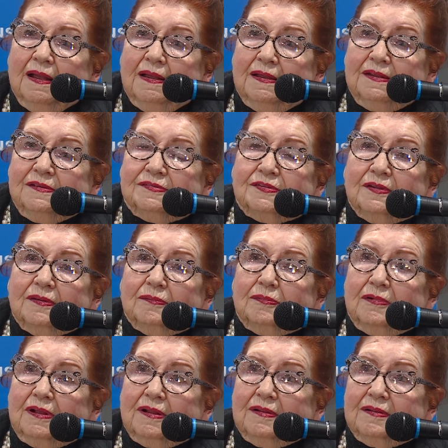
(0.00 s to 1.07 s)
he said,
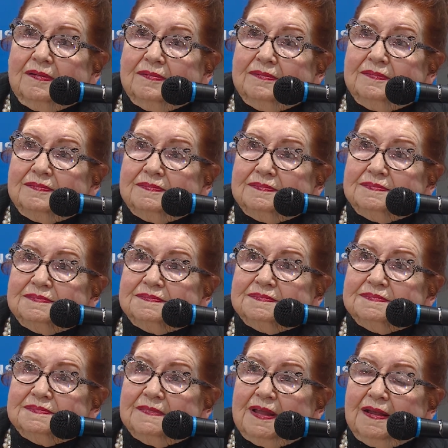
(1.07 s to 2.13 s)
well,
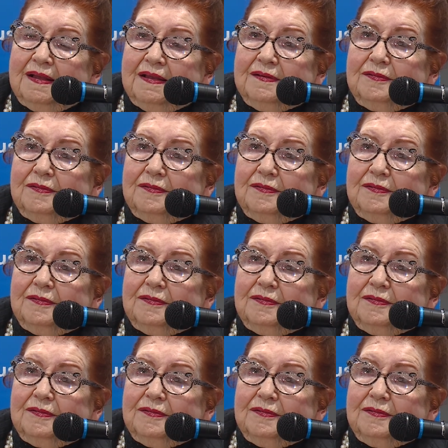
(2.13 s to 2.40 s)
I